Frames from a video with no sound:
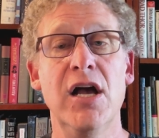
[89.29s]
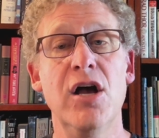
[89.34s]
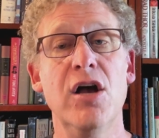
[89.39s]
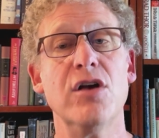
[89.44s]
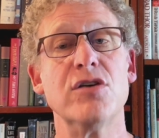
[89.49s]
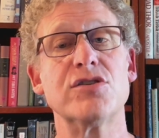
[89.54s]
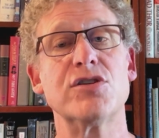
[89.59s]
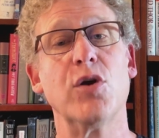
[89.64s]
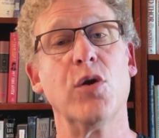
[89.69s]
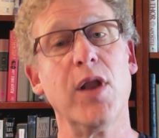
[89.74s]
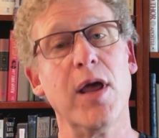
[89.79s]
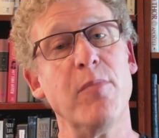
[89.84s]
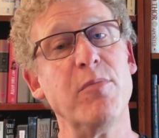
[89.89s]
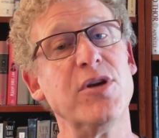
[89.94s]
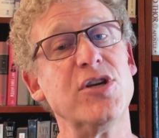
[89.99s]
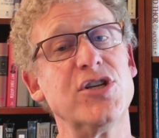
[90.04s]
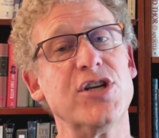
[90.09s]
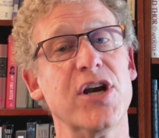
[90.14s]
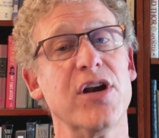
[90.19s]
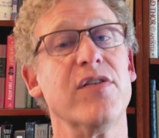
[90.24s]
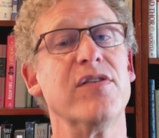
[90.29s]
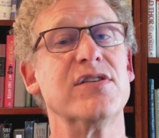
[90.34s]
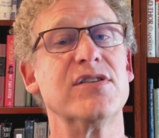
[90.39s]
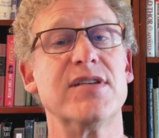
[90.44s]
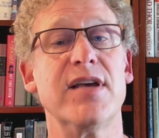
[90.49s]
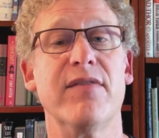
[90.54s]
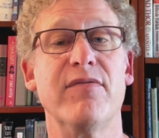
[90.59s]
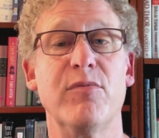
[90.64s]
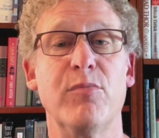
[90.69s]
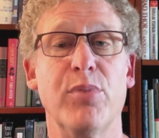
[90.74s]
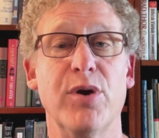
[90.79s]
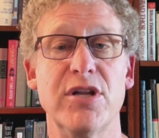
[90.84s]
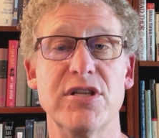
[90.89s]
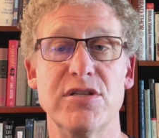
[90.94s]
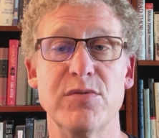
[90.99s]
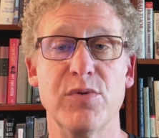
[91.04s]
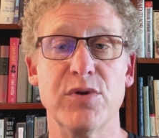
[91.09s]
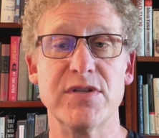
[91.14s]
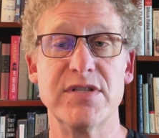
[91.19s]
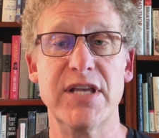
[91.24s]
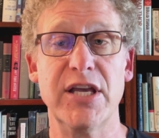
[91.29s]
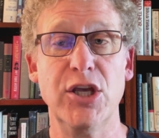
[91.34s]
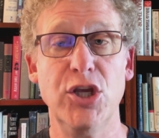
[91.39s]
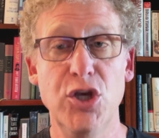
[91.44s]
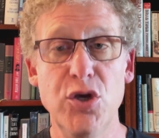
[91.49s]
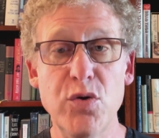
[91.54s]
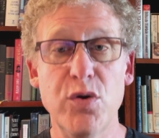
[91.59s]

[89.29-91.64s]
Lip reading: So let me share the 7 principles that you